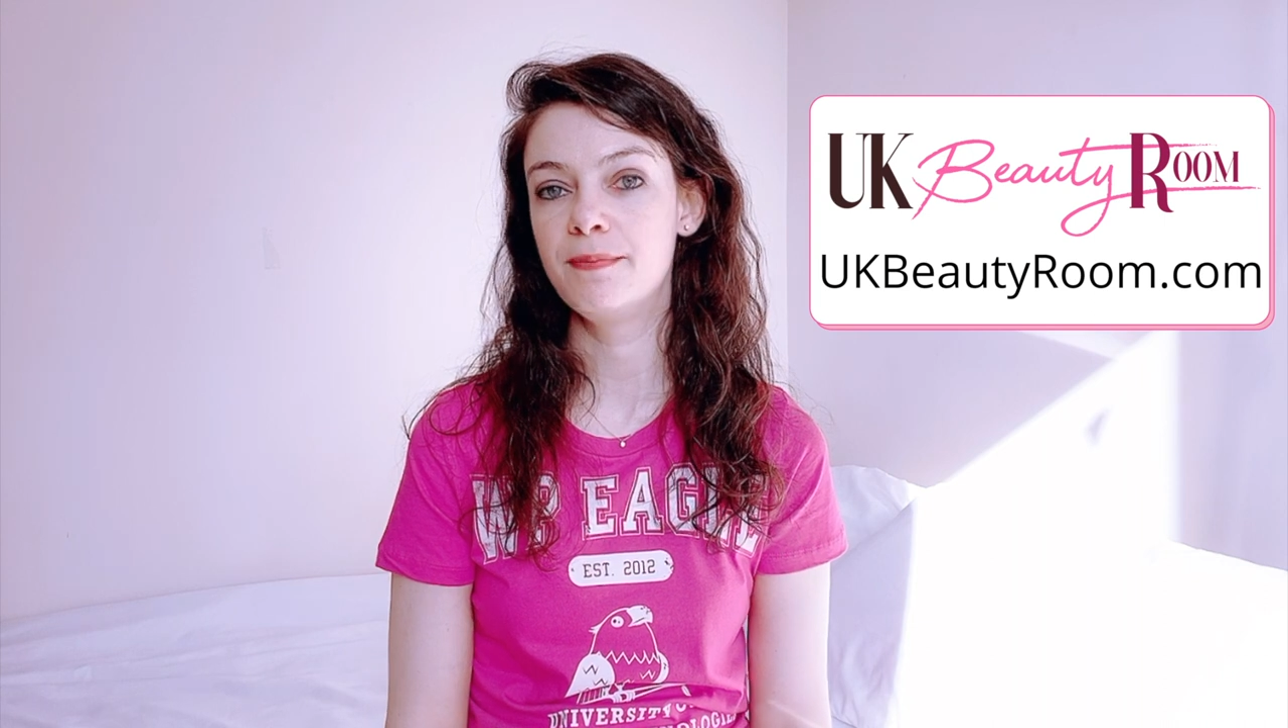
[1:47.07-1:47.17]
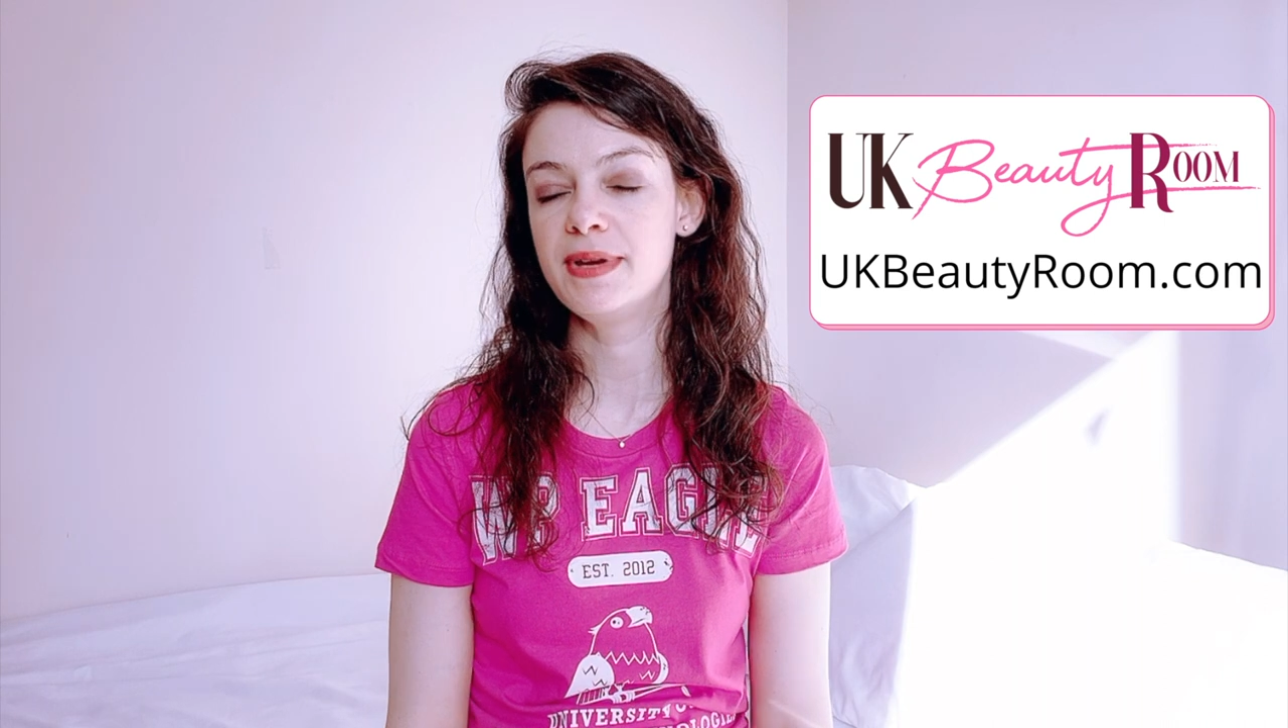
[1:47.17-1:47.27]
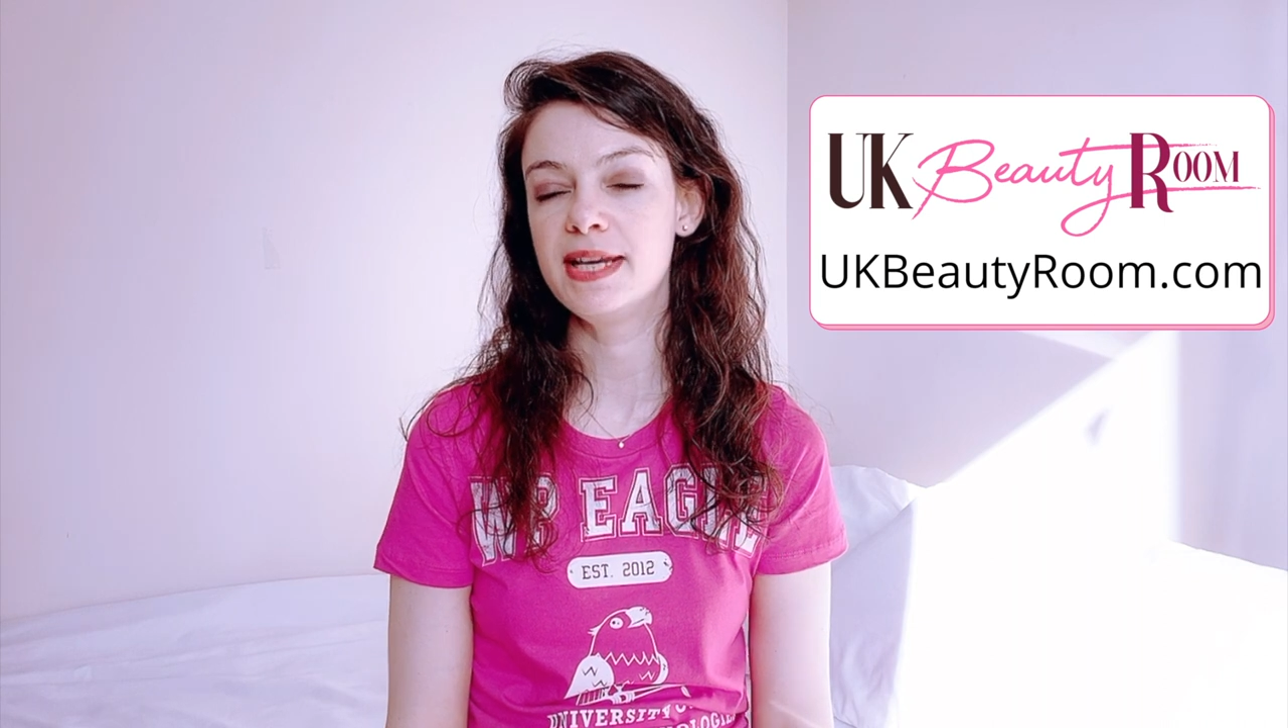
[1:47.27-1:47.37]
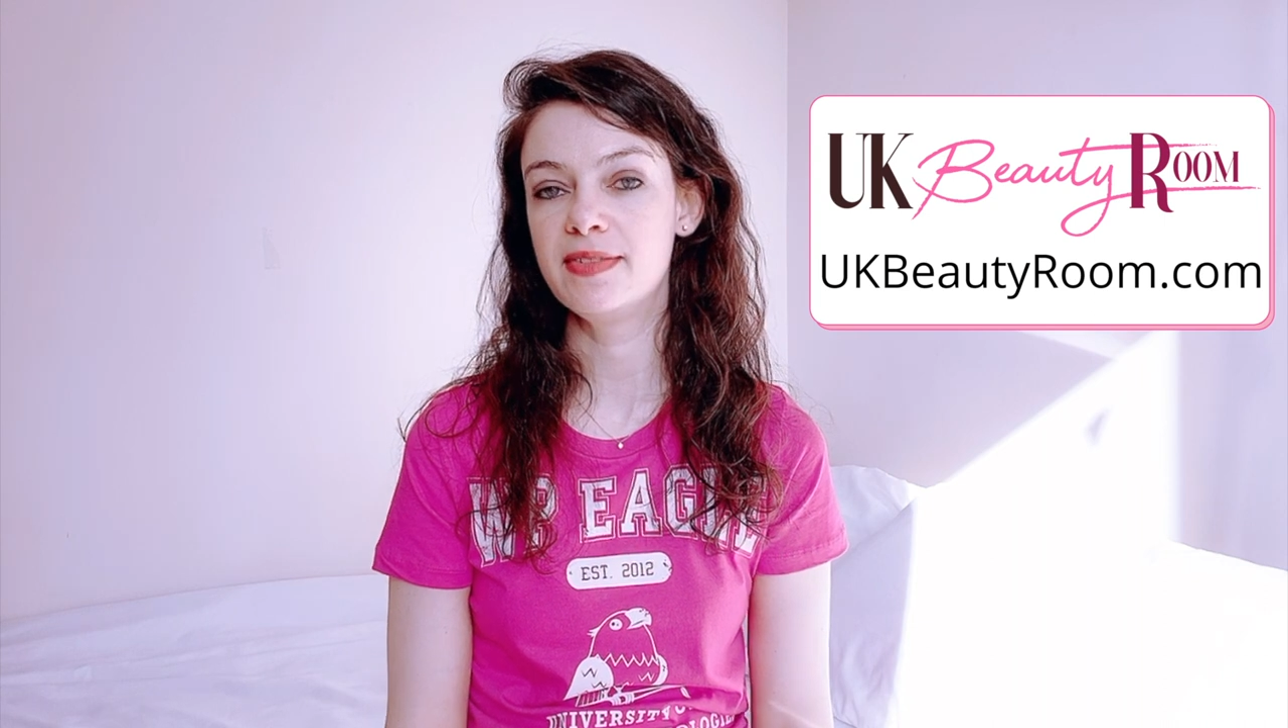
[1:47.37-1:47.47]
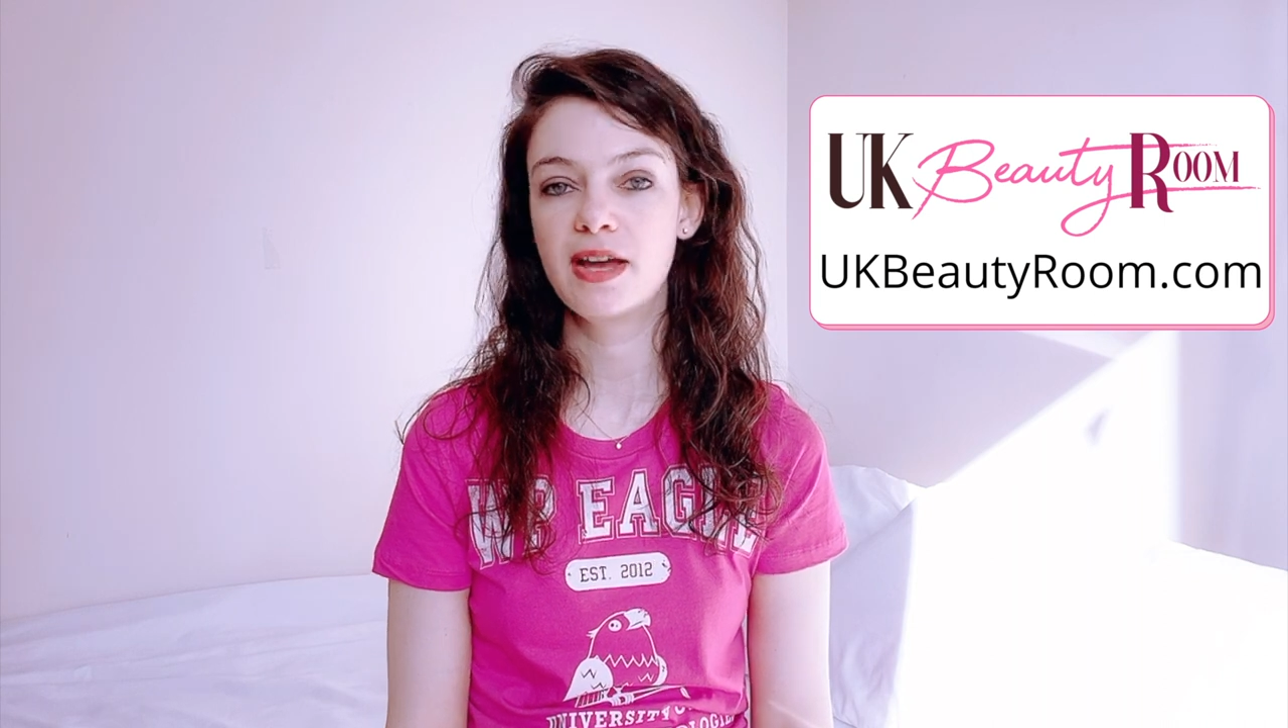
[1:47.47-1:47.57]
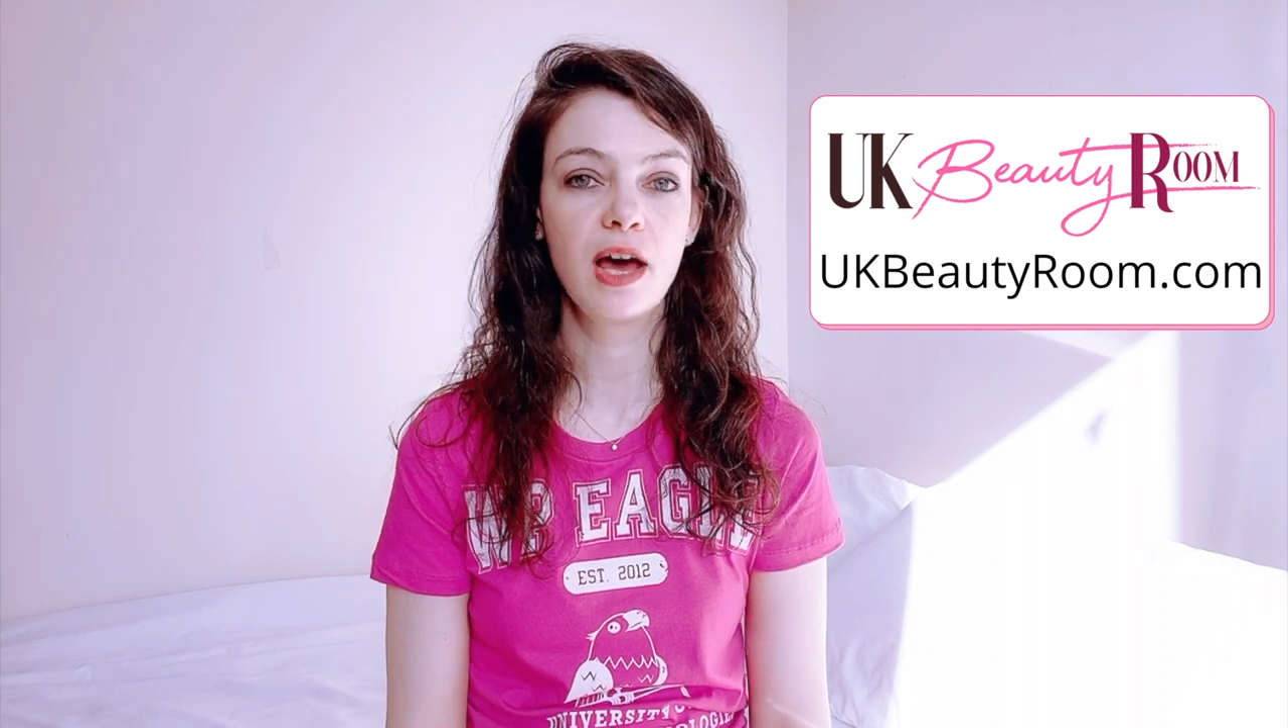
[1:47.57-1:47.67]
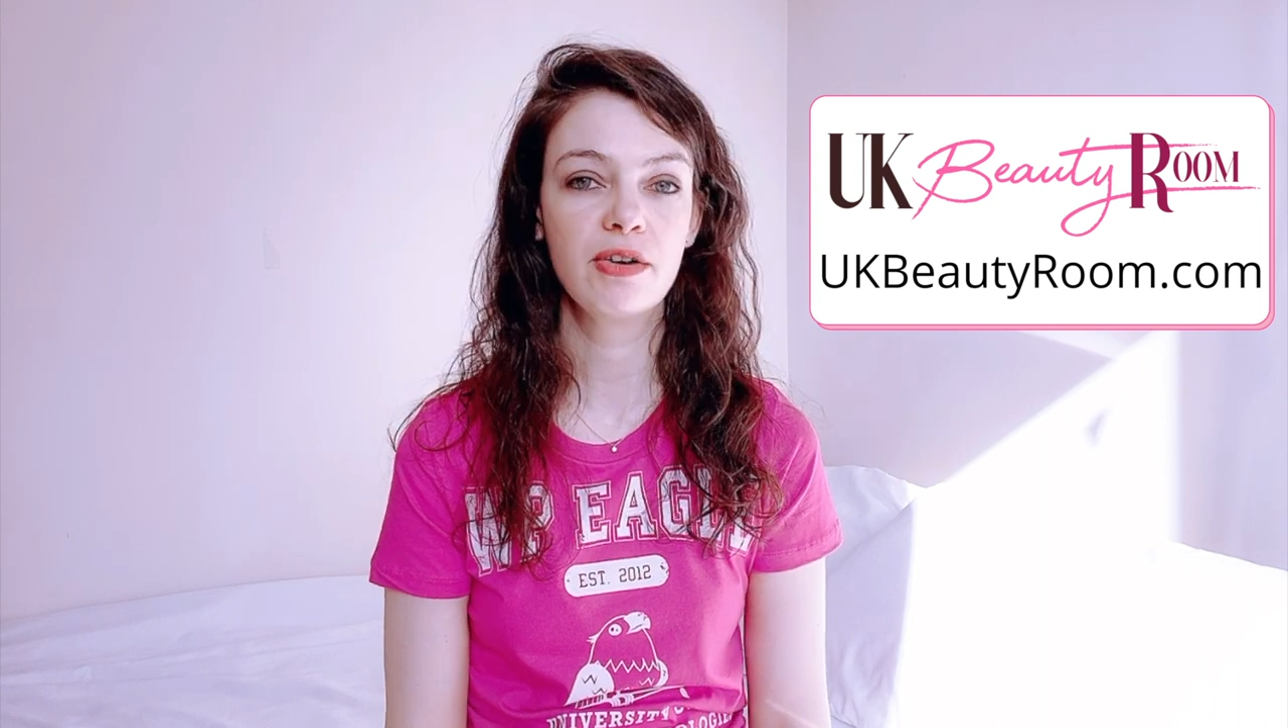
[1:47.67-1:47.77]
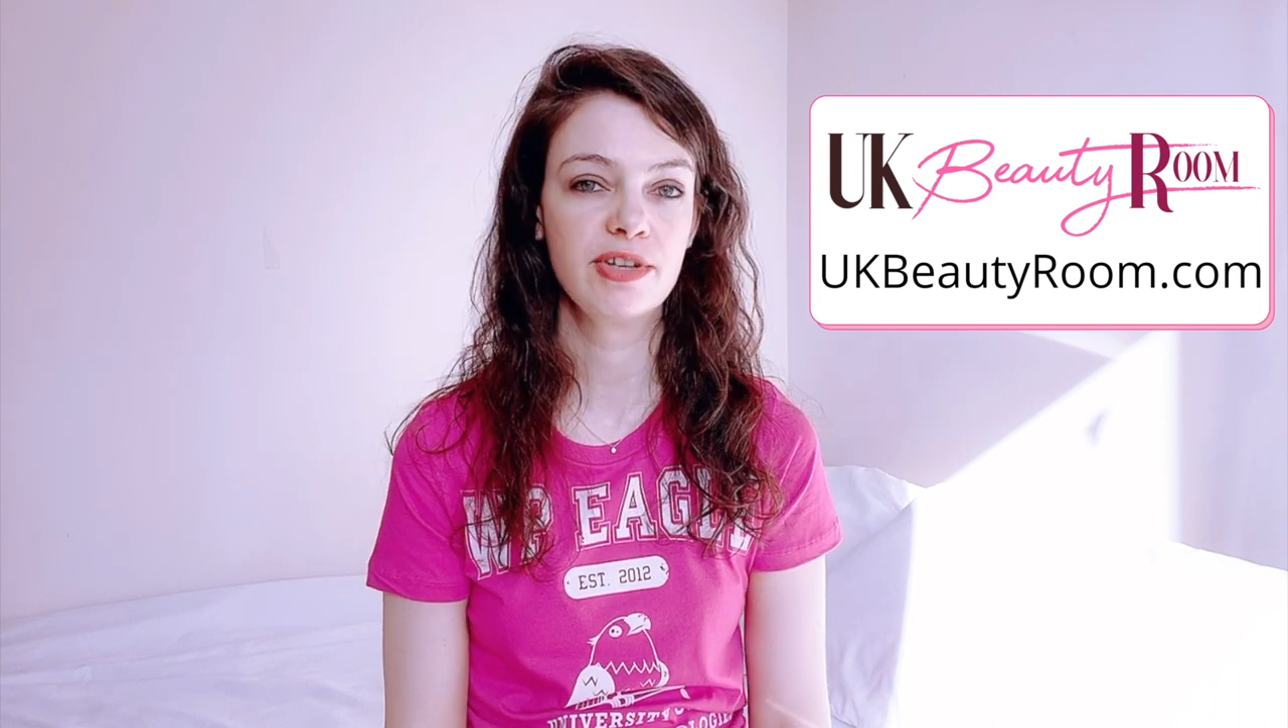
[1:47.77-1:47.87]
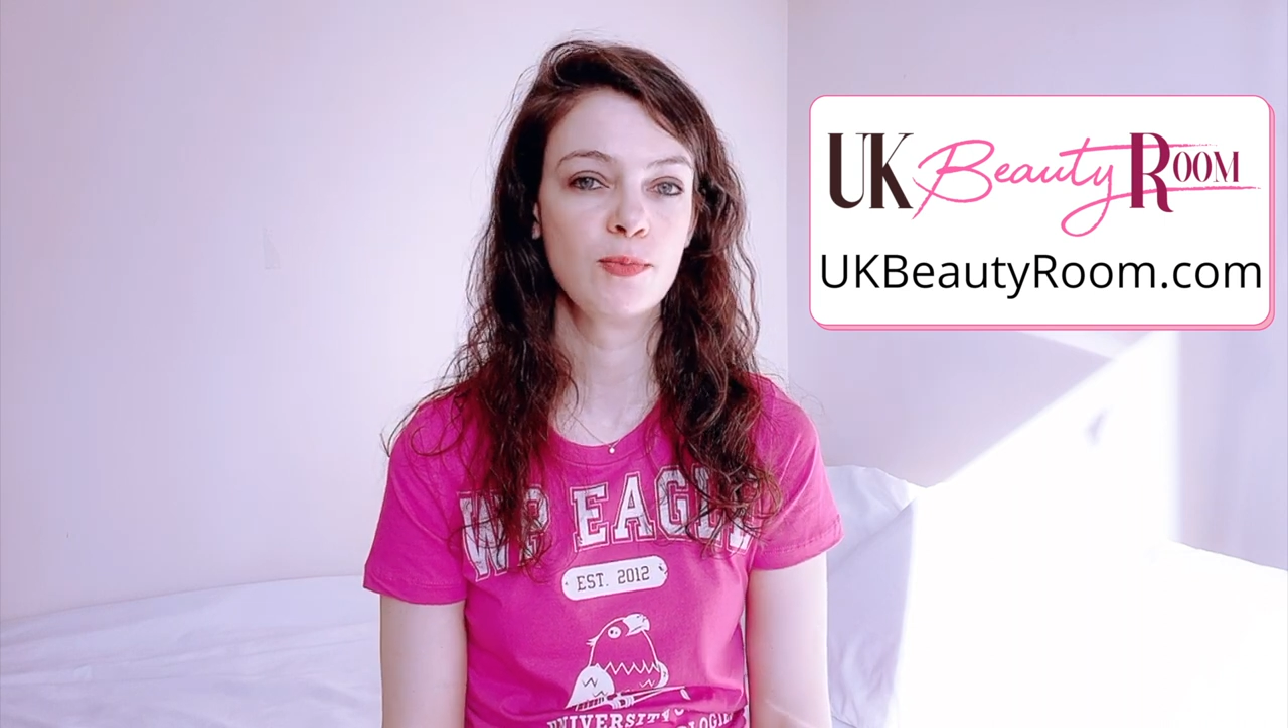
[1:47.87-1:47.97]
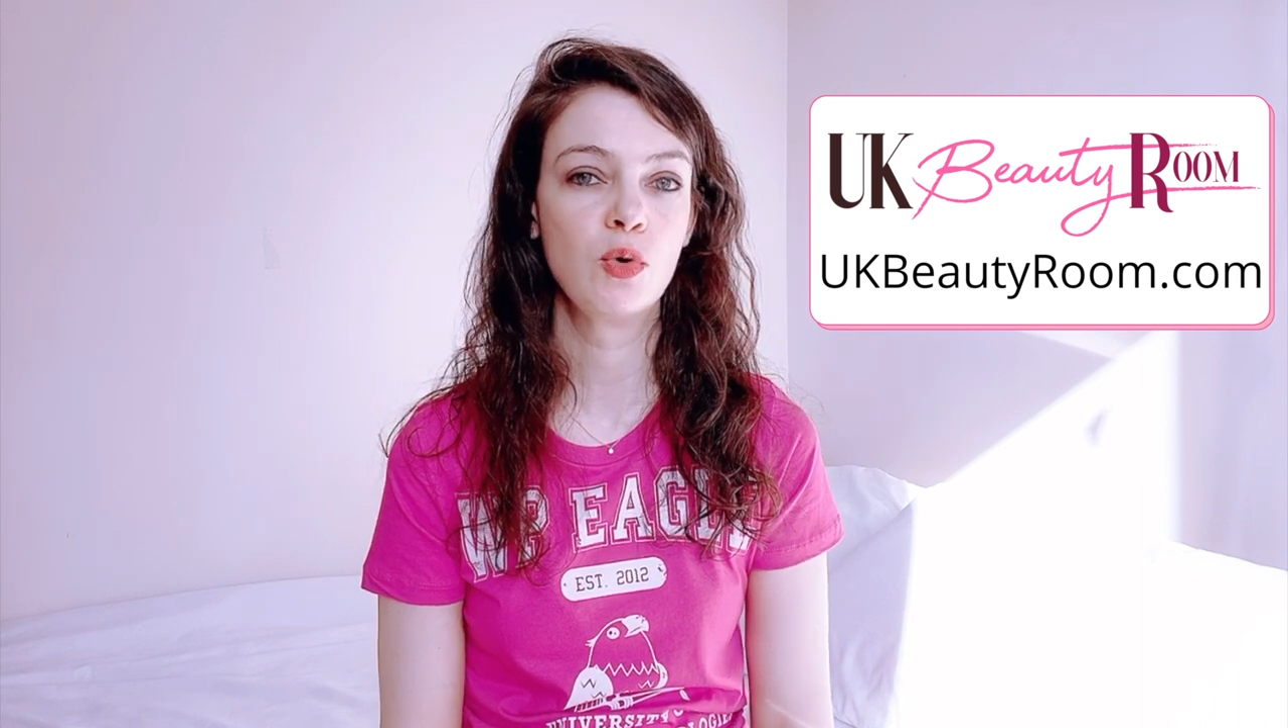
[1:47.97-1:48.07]
meaning the
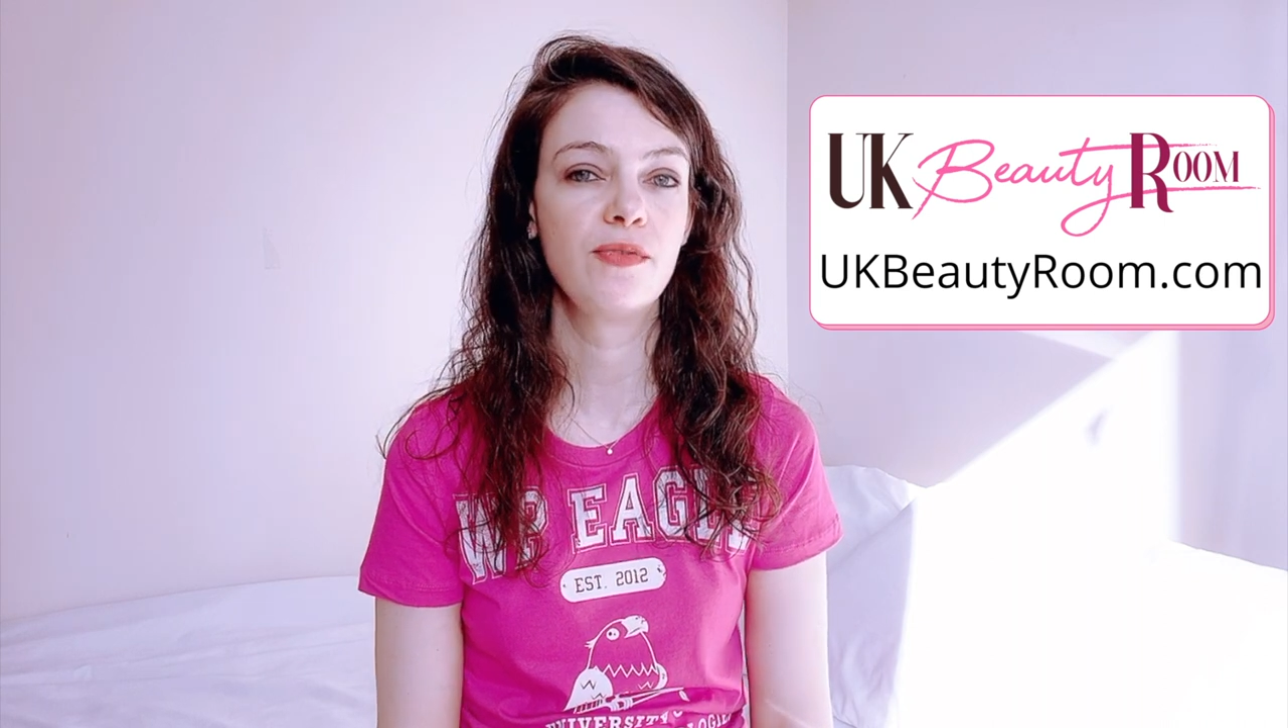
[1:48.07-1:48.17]
colour is more